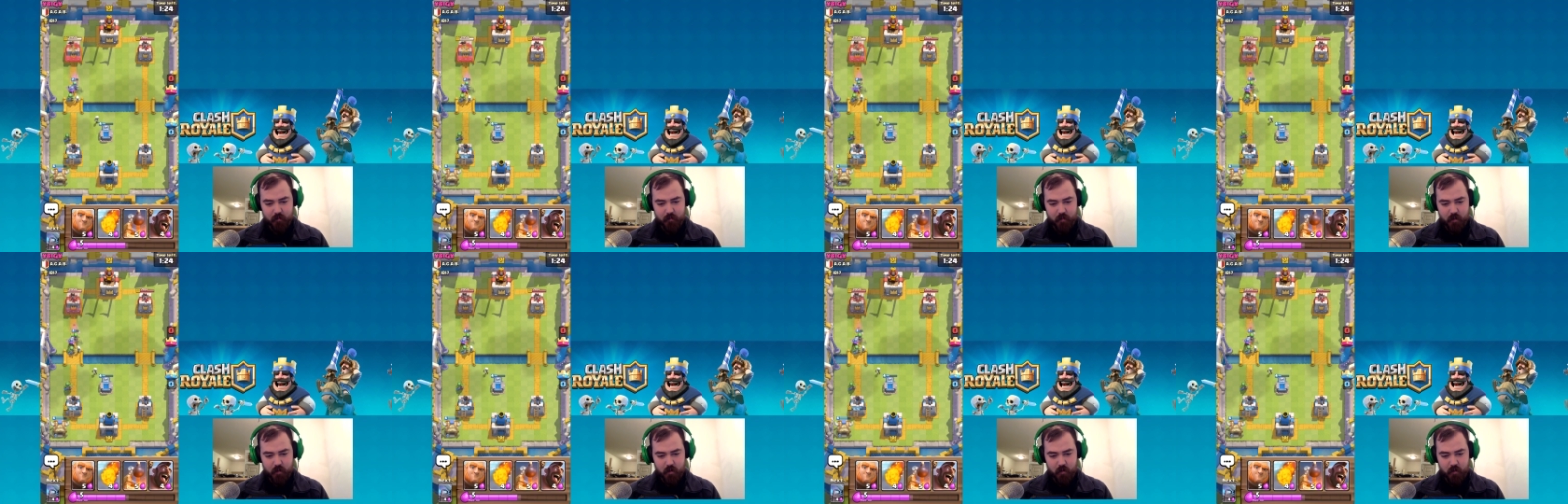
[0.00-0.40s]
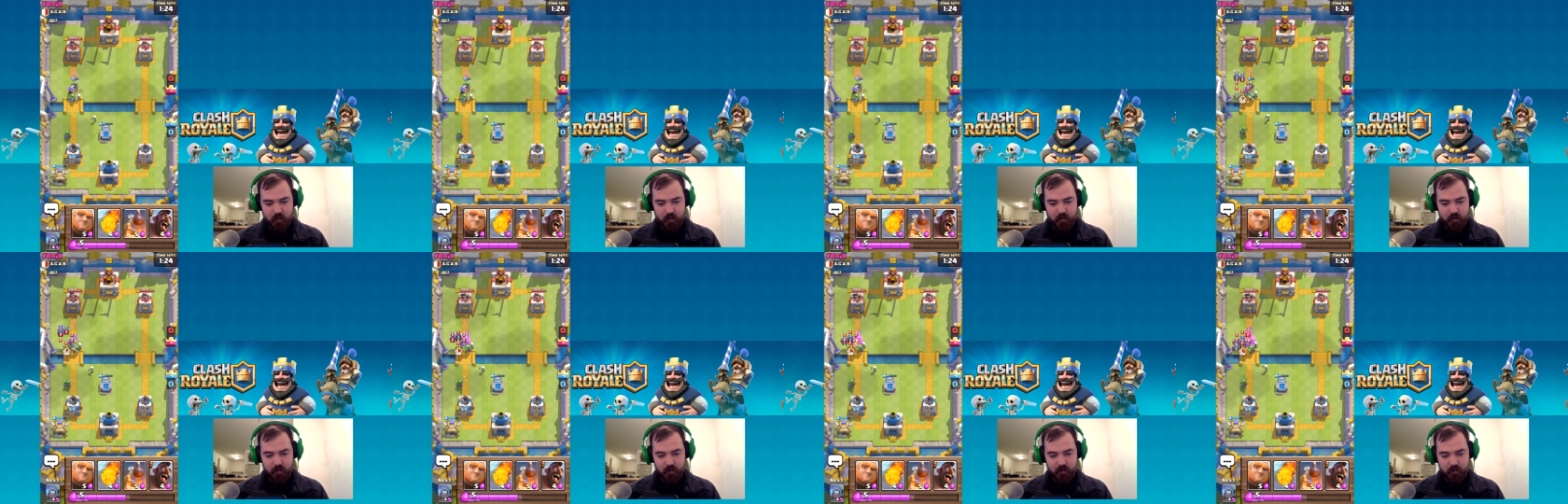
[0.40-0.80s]
Oh,
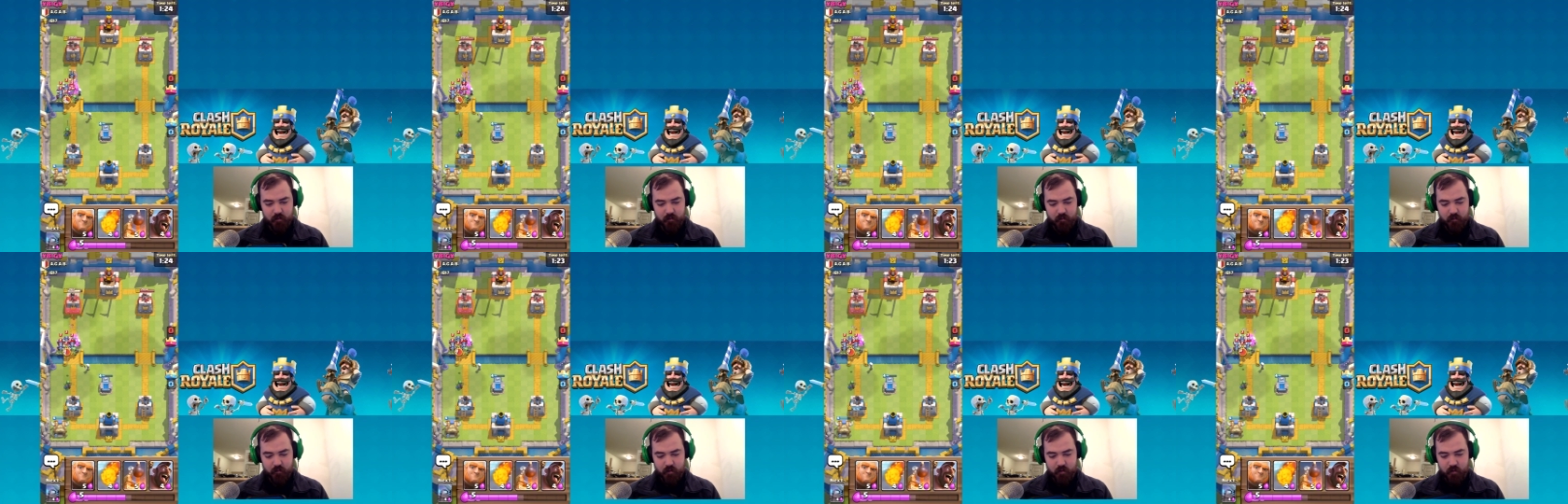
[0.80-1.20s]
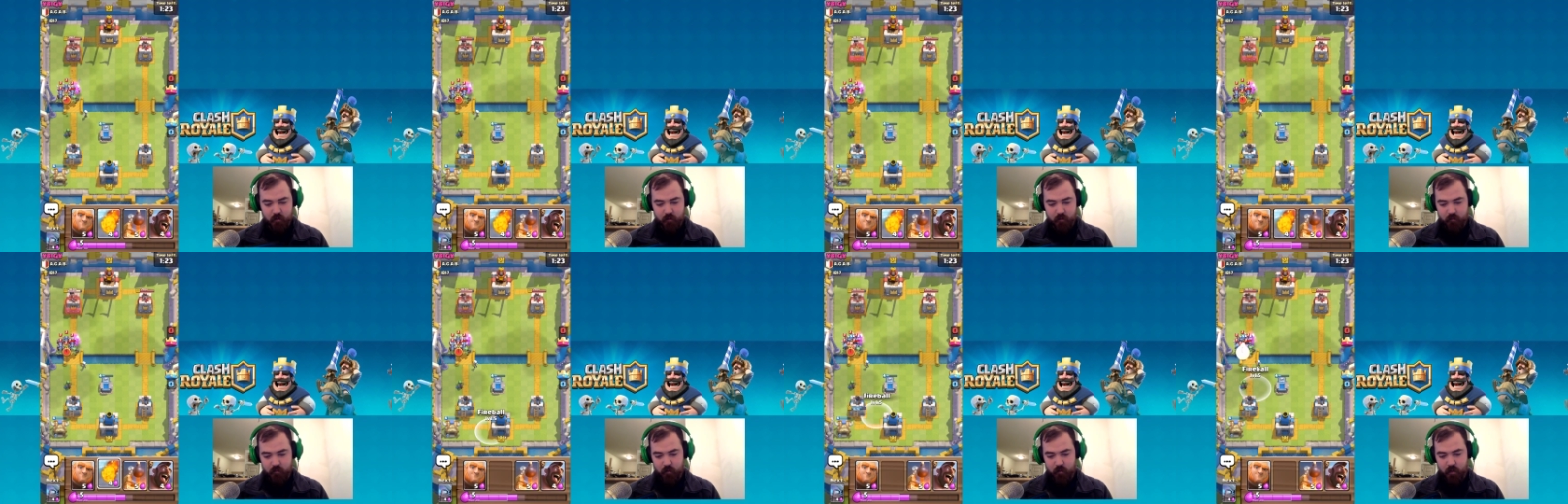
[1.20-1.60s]
nope.
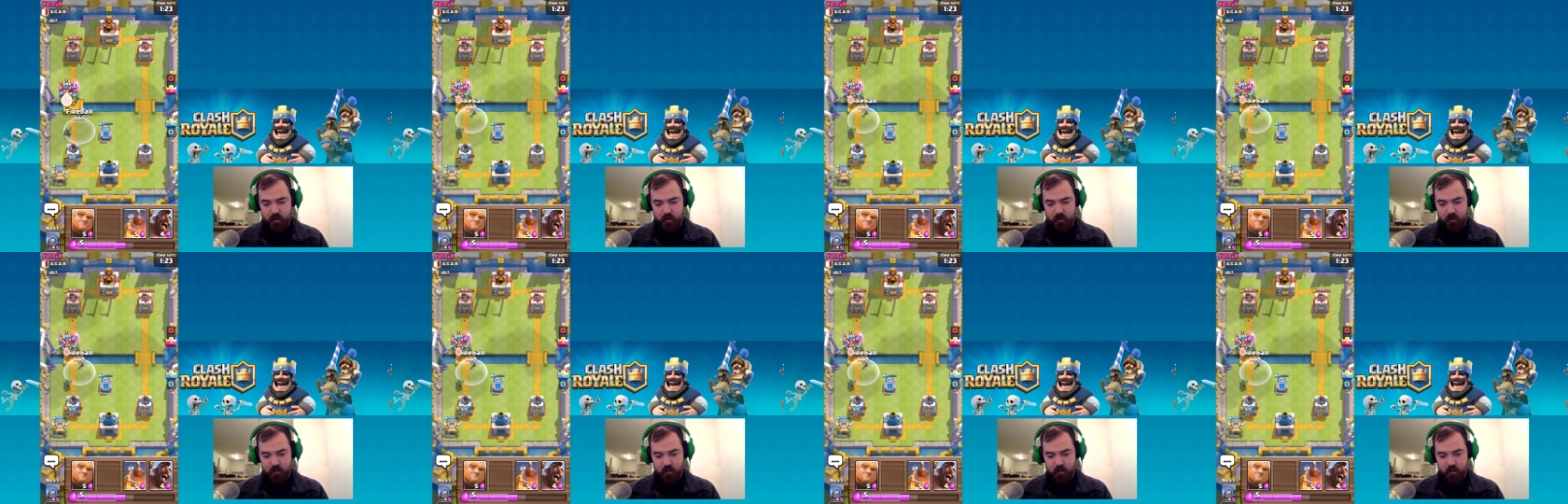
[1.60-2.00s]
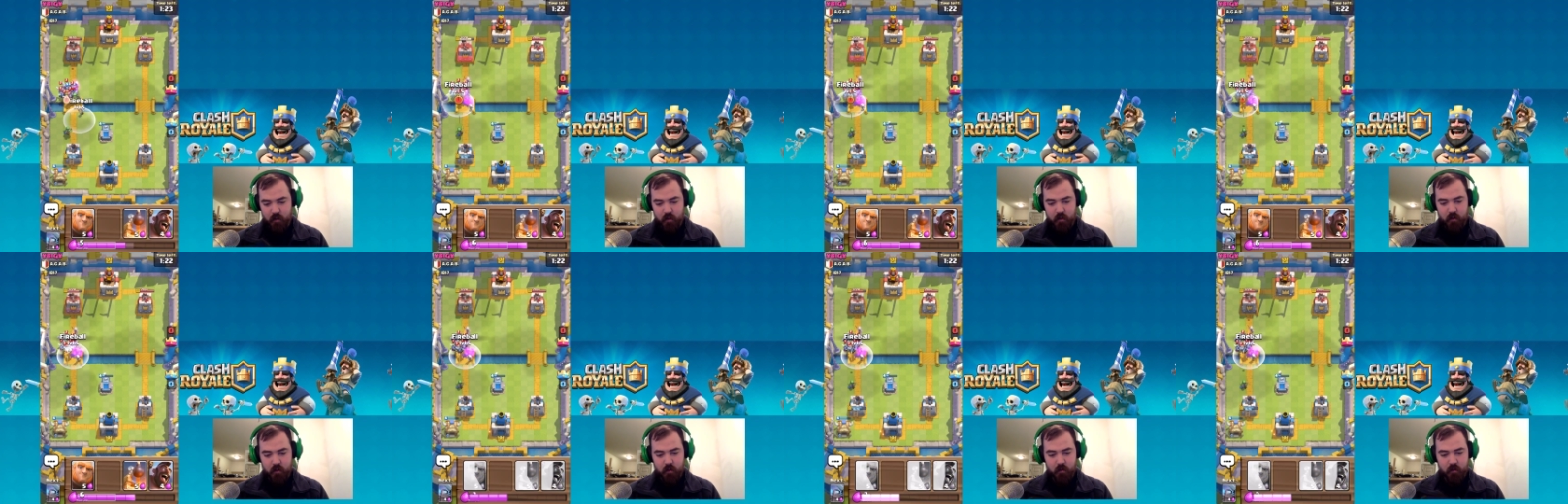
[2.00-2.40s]
Okay,
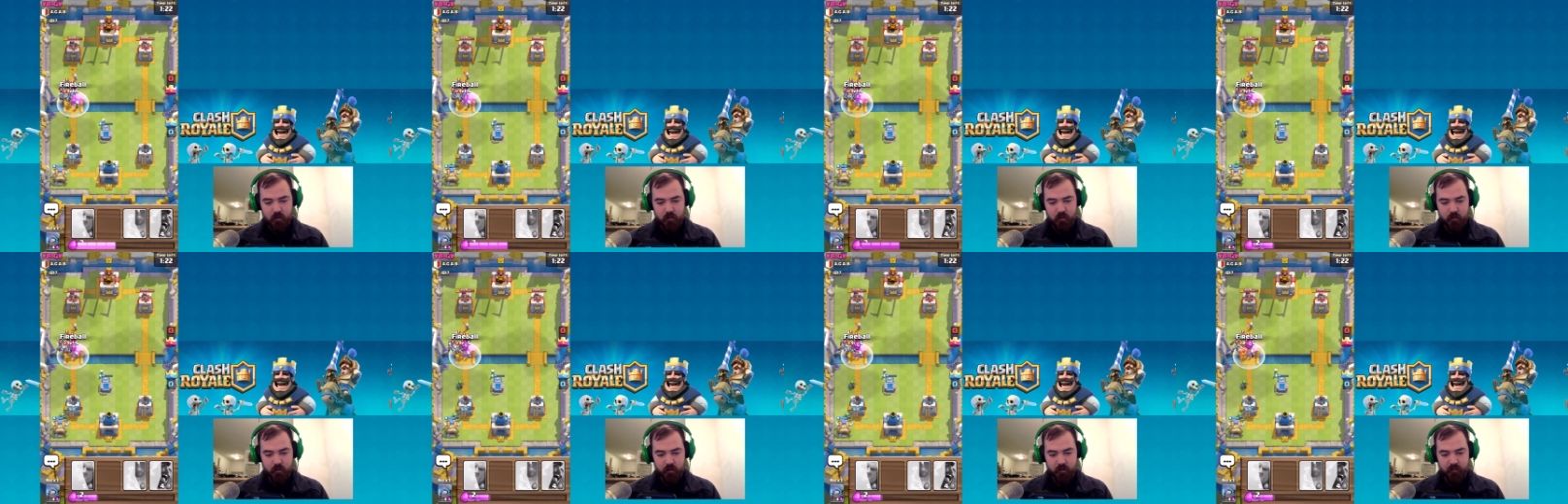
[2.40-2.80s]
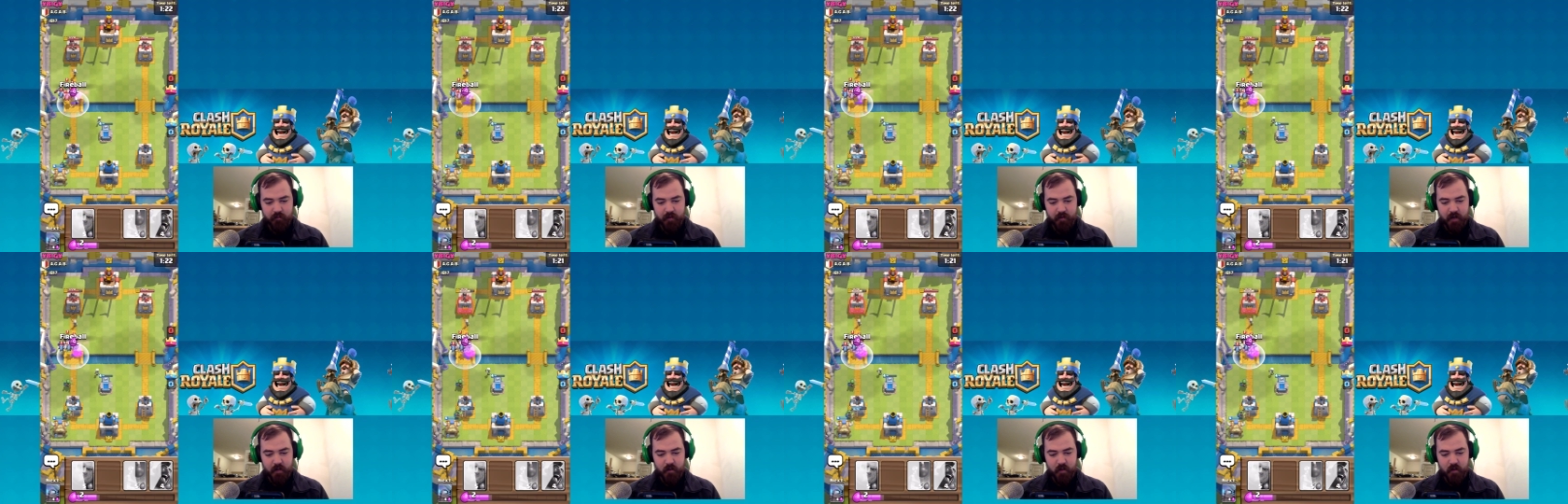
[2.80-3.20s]
so we're gonna
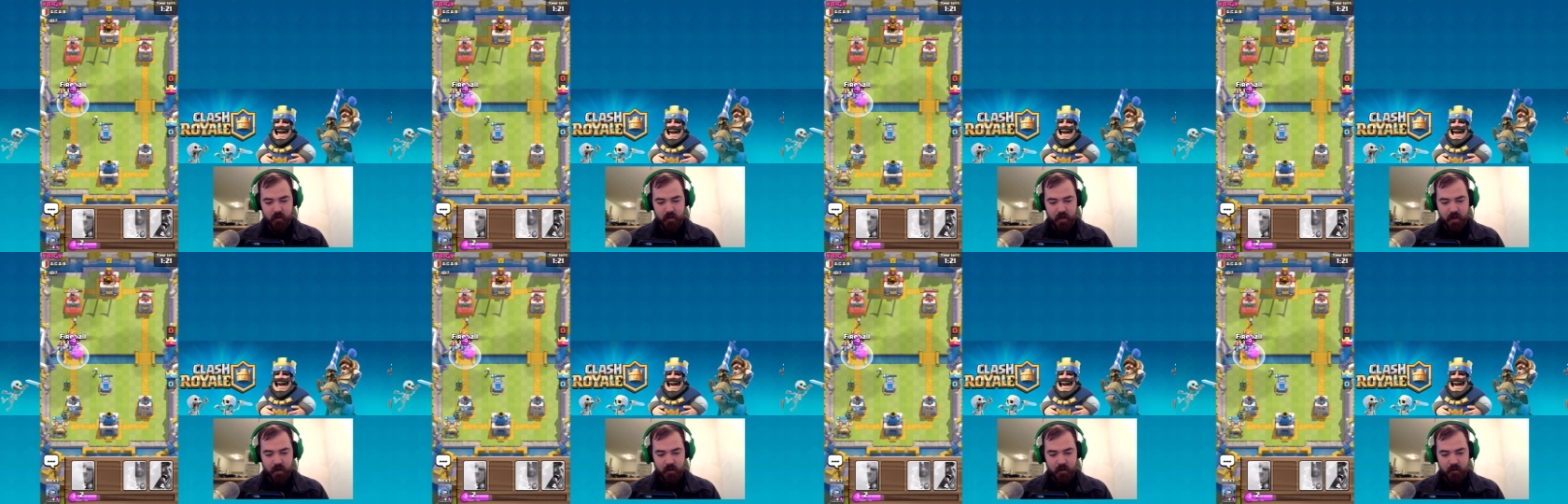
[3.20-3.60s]
fireball that.